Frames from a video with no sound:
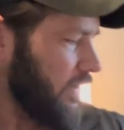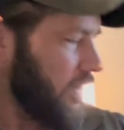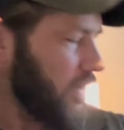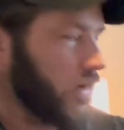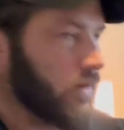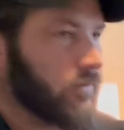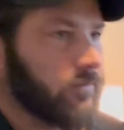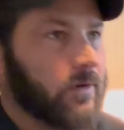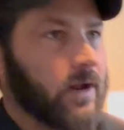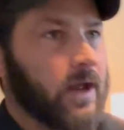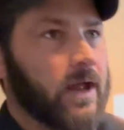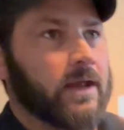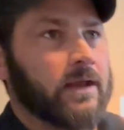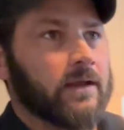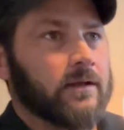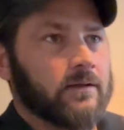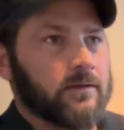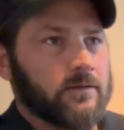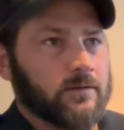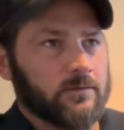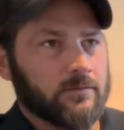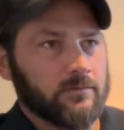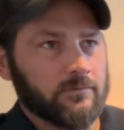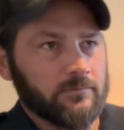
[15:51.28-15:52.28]
All right.
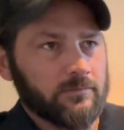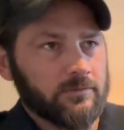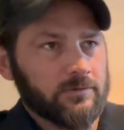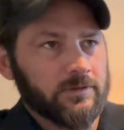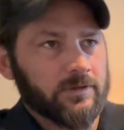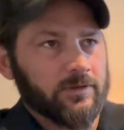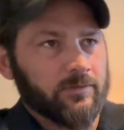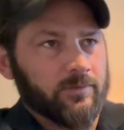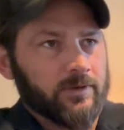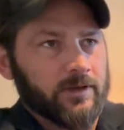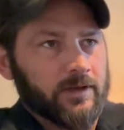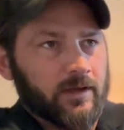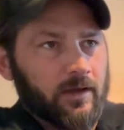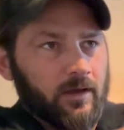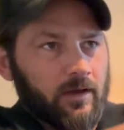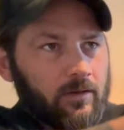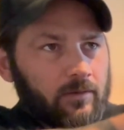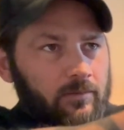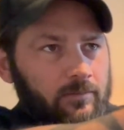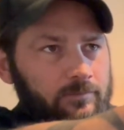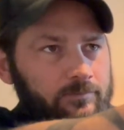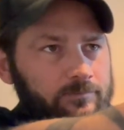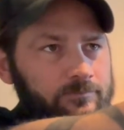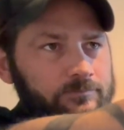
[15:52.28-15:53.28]
Here we
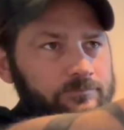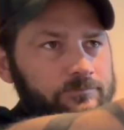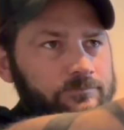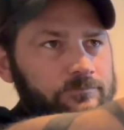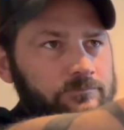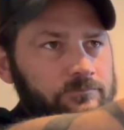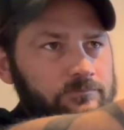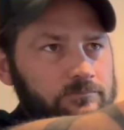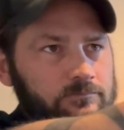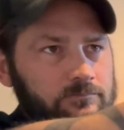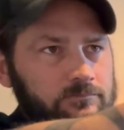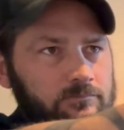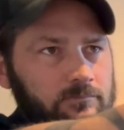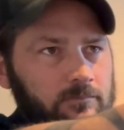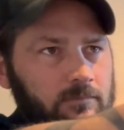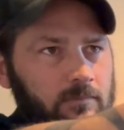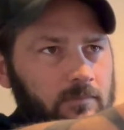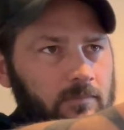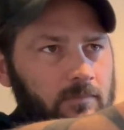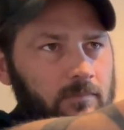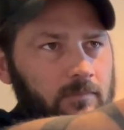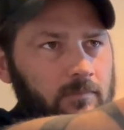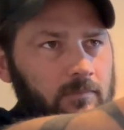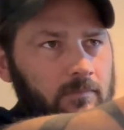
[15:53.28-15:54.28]
go.
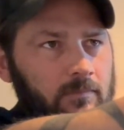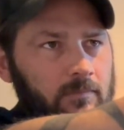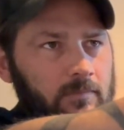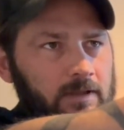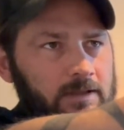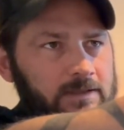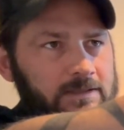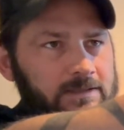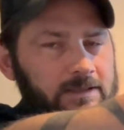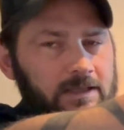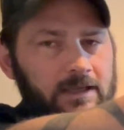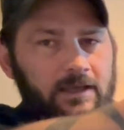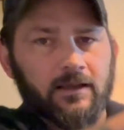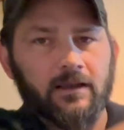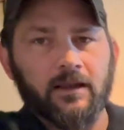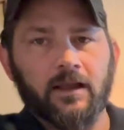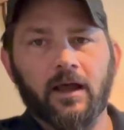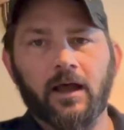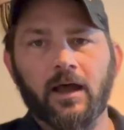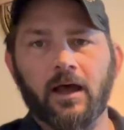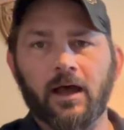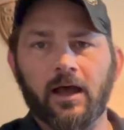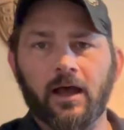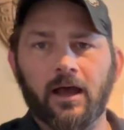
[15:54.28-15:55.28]
Let's see.
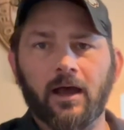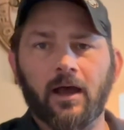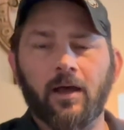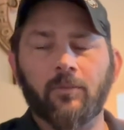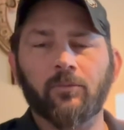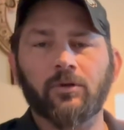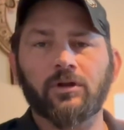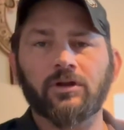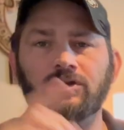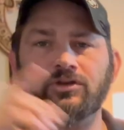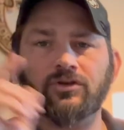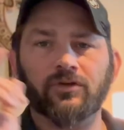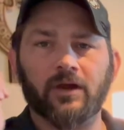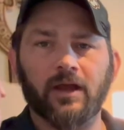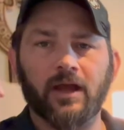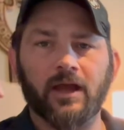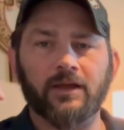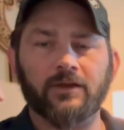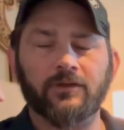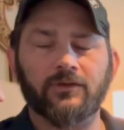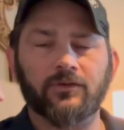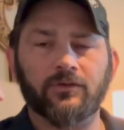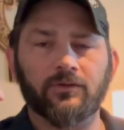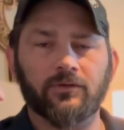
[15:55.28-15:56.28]
I'm going to try
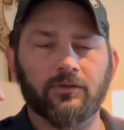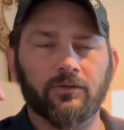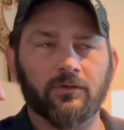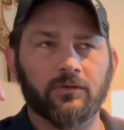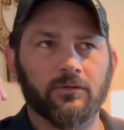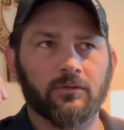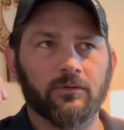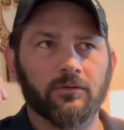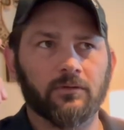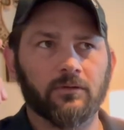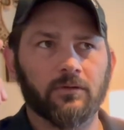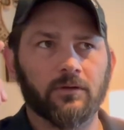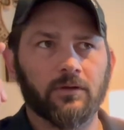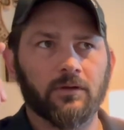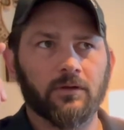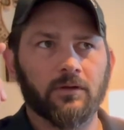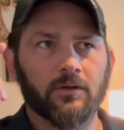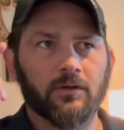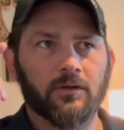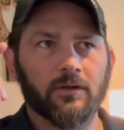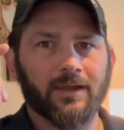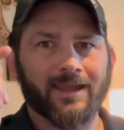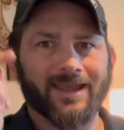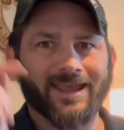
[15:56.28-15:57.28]
to
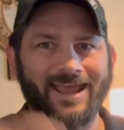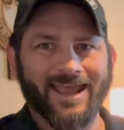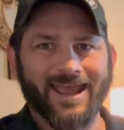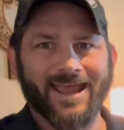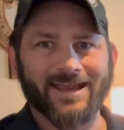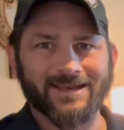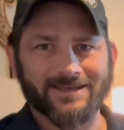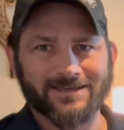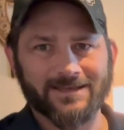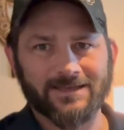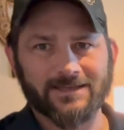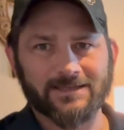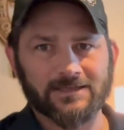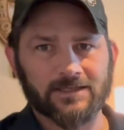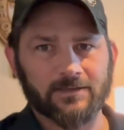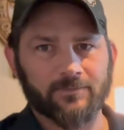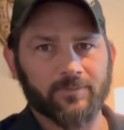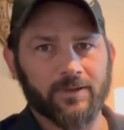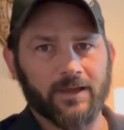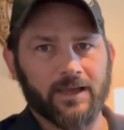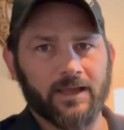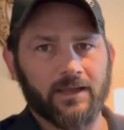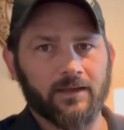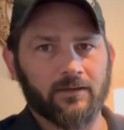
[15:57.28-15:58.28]

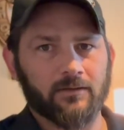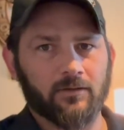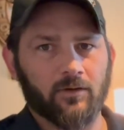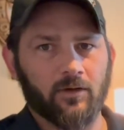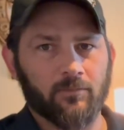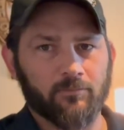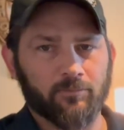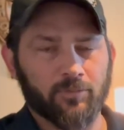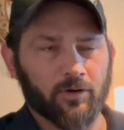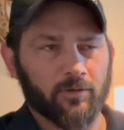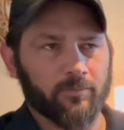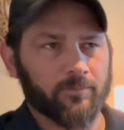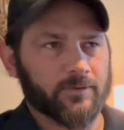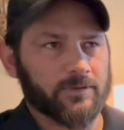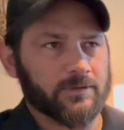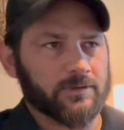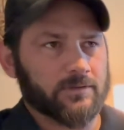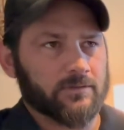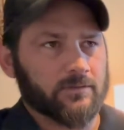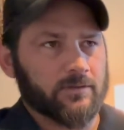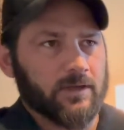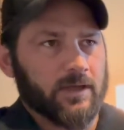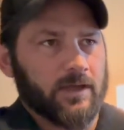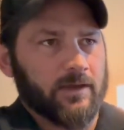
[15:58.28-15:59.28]
anticipate on purpose.
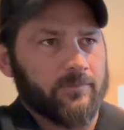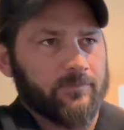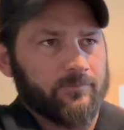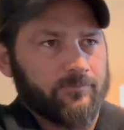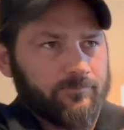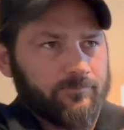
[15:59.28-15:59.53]
Okay.